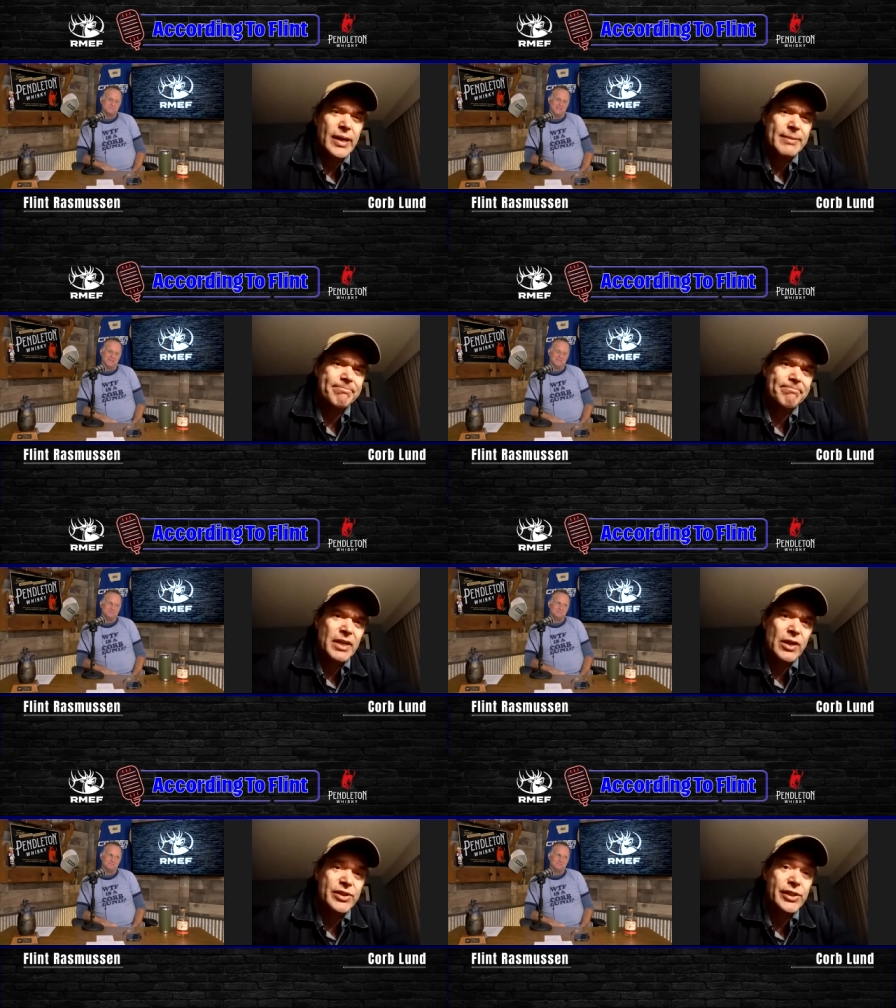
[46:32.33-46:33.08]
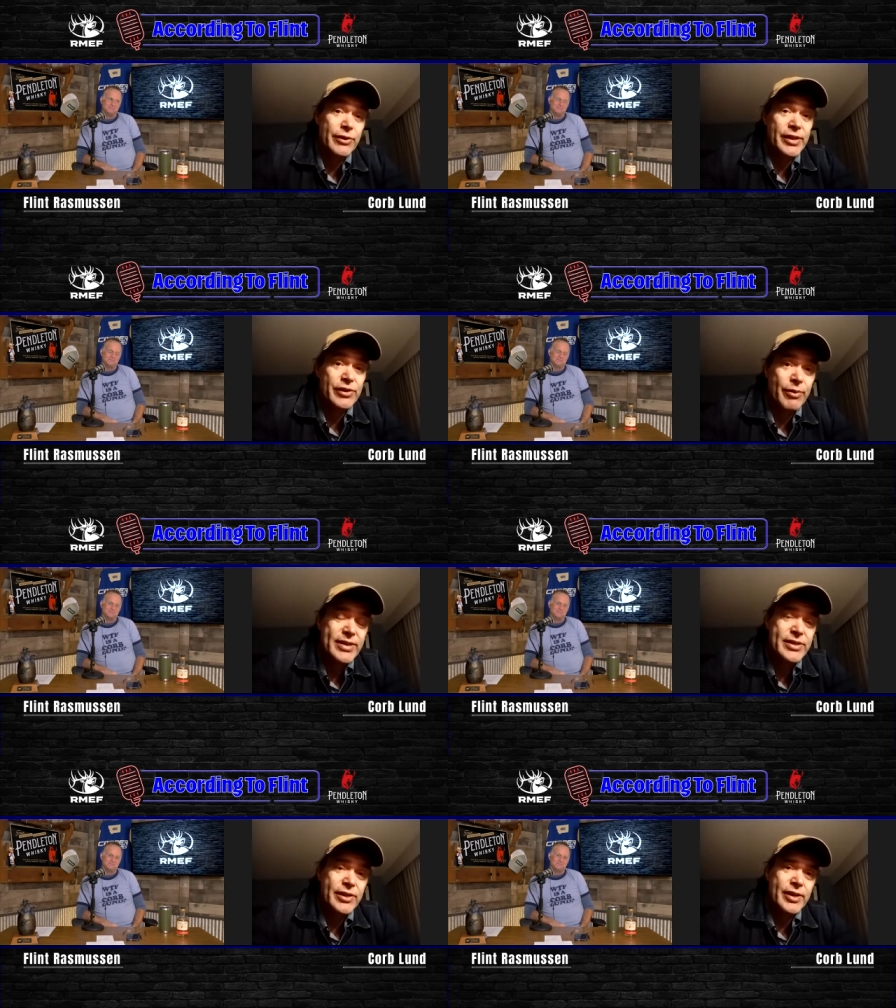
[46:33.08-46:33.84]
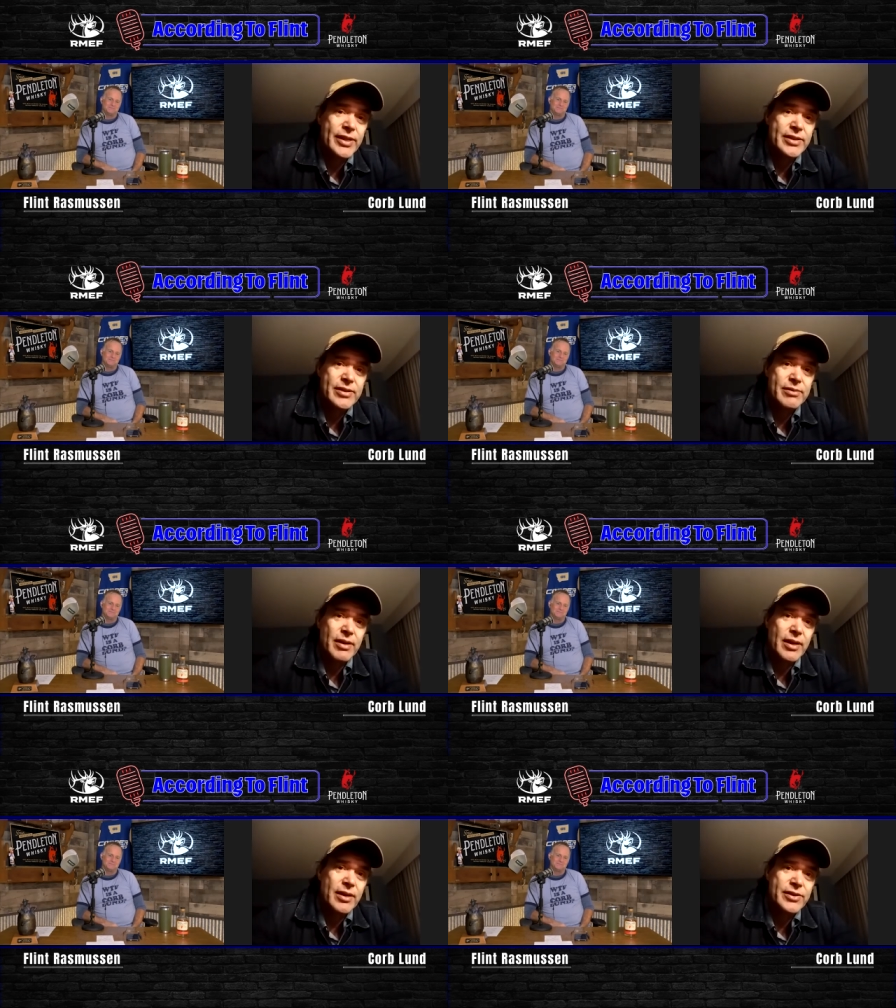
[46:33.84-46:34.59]
uh, you know Sirius
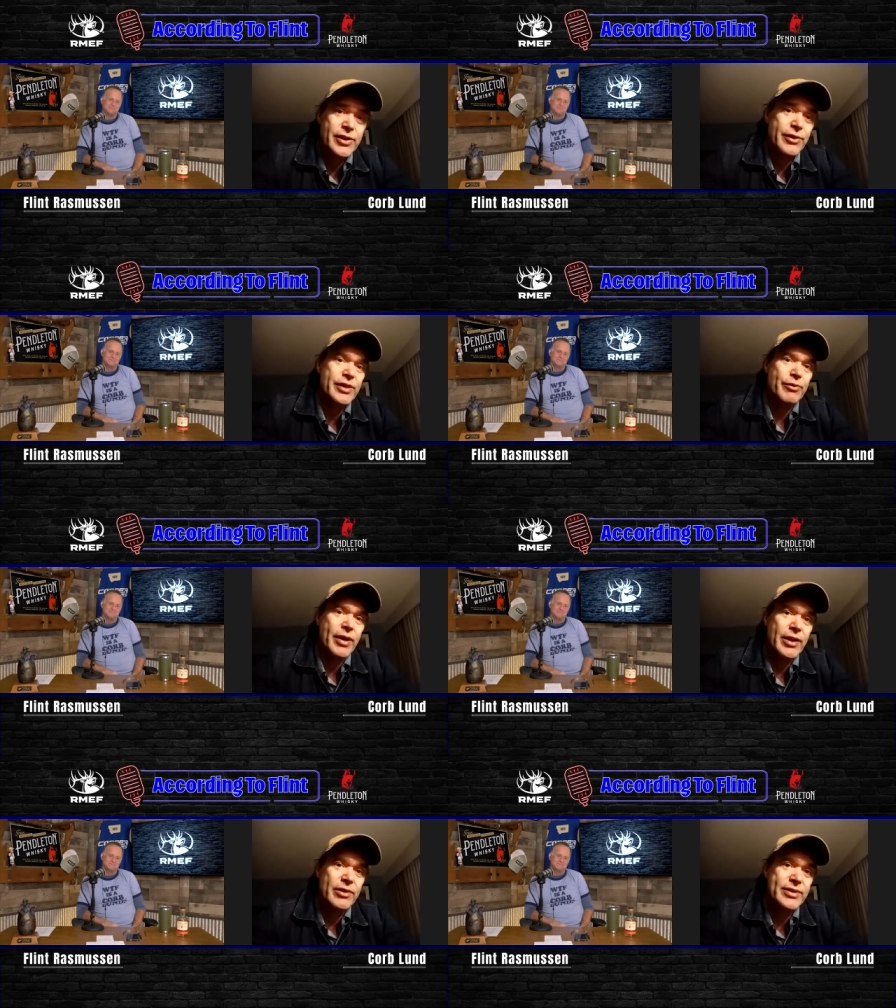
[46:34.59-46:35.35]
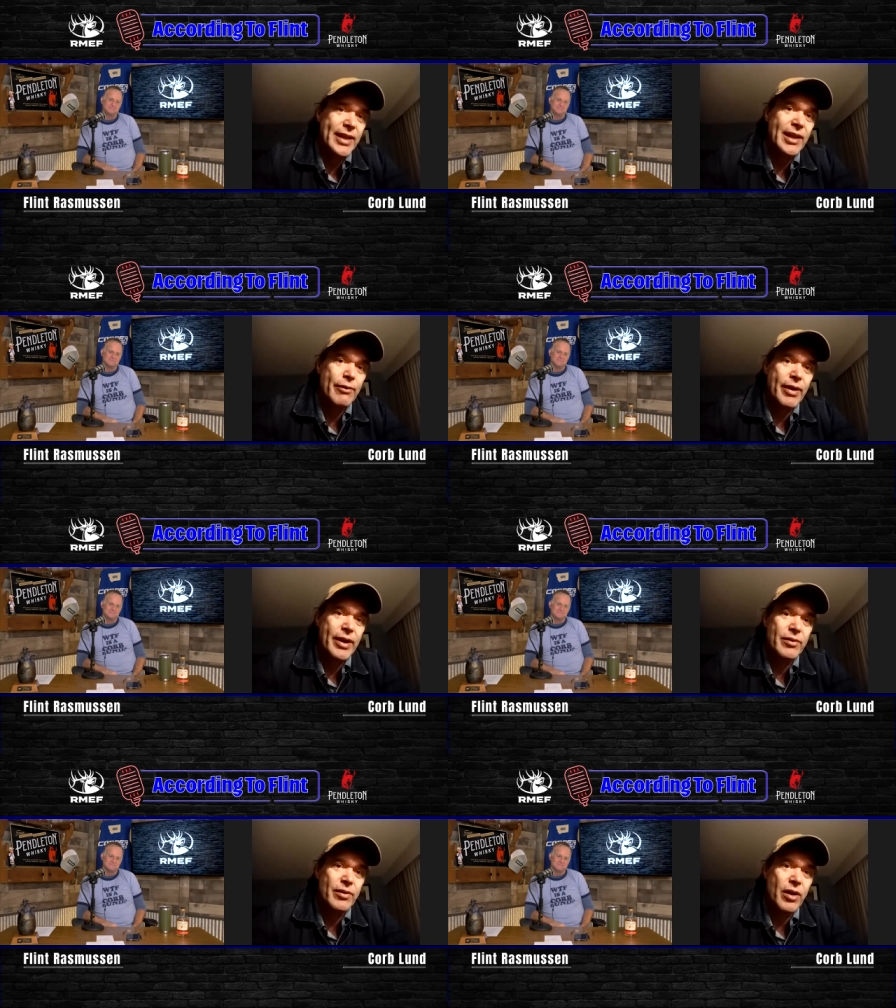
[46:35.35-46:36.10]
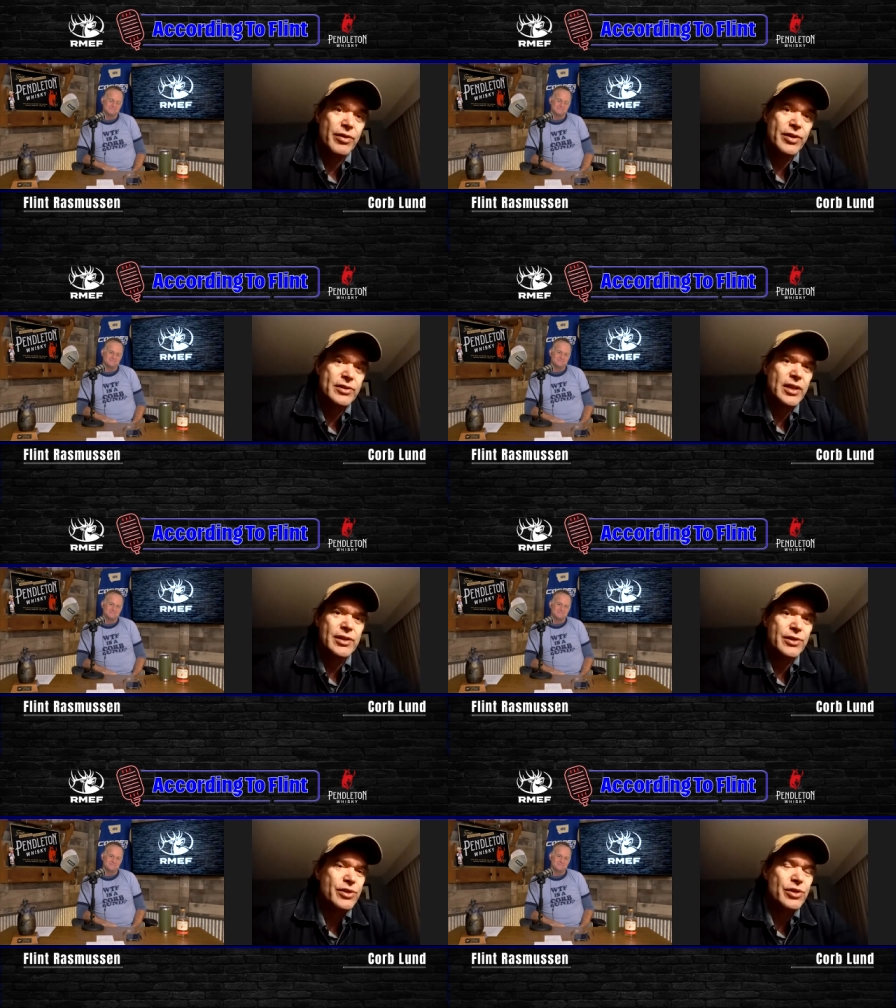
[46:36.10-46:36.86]
Sirius uh, Sirius radio satellite radio there's
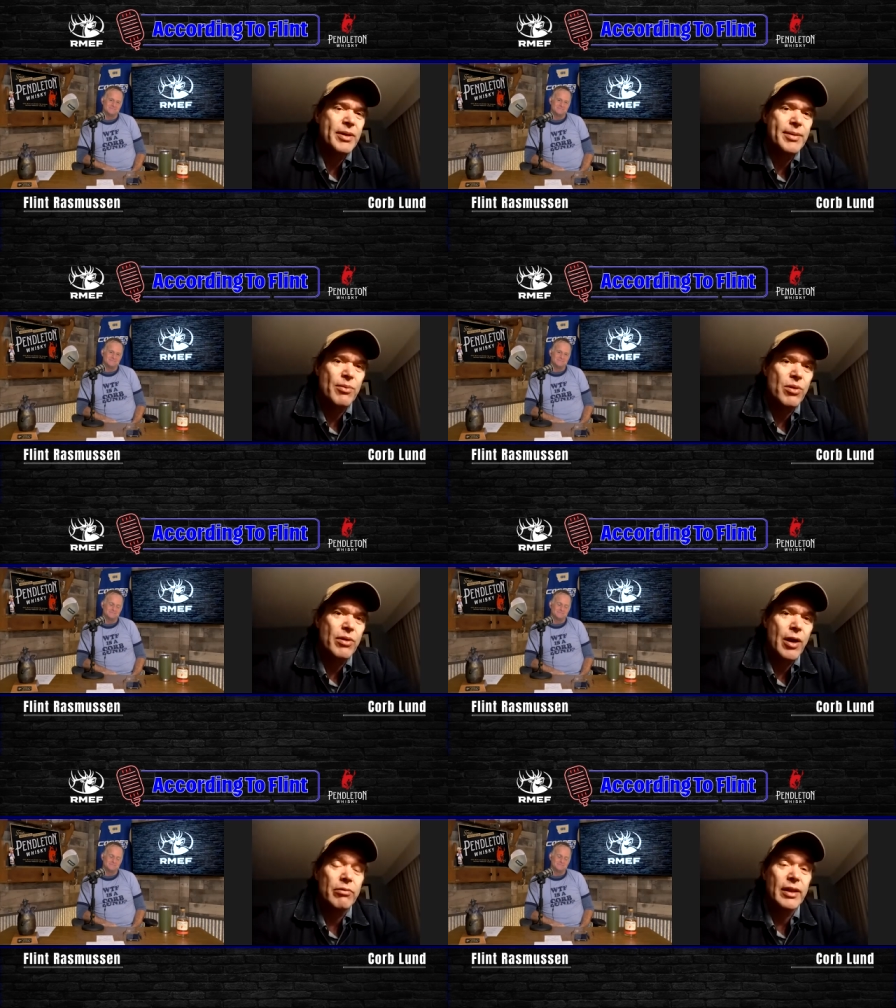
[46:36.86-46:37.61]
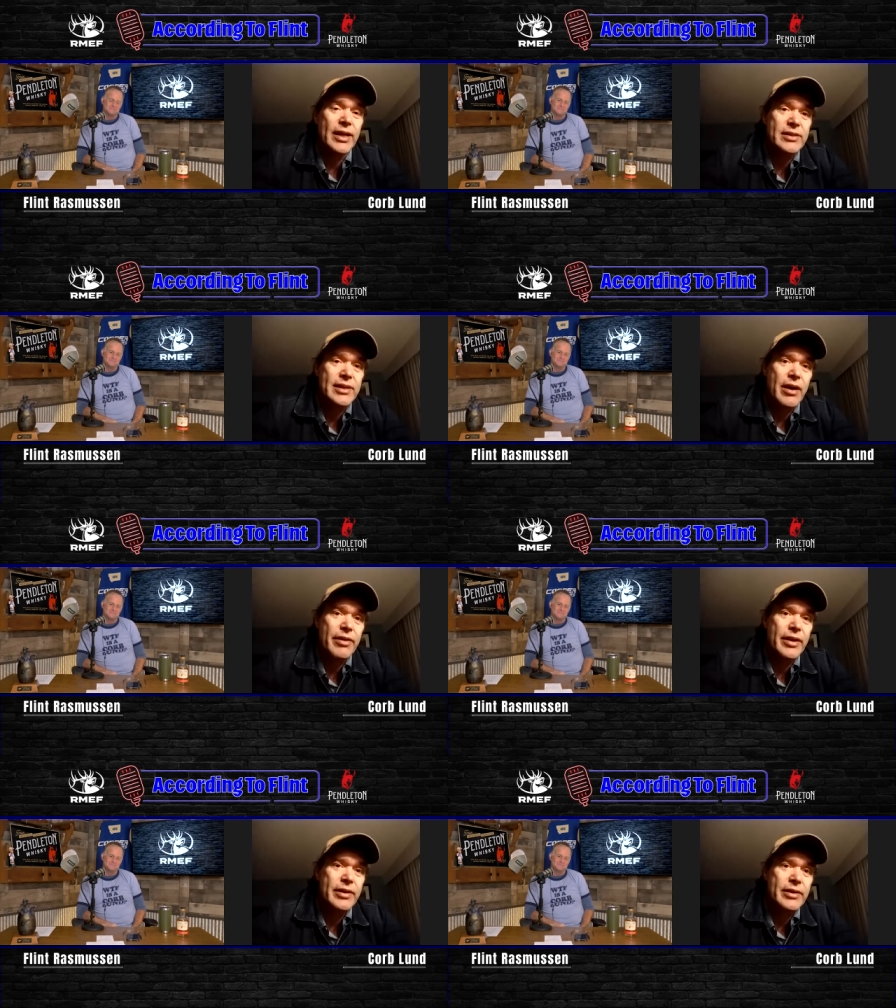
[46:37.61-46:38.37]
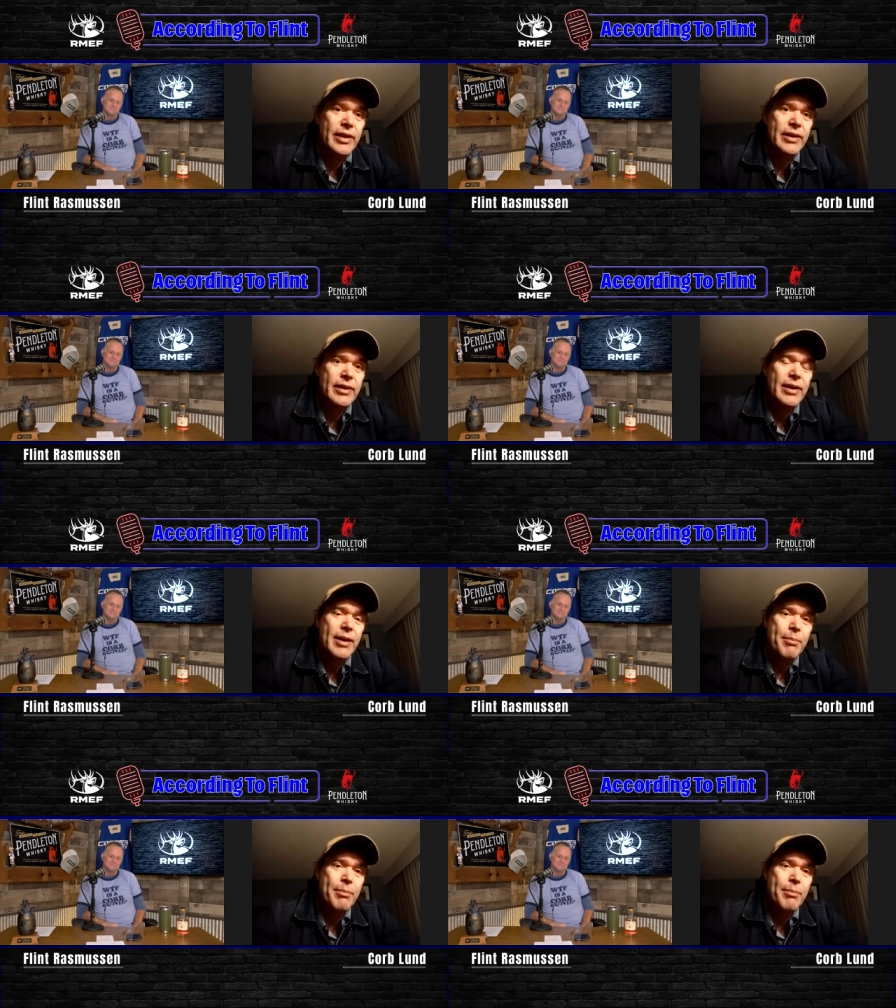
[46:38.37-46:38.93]
lot there's so many more outlets now that that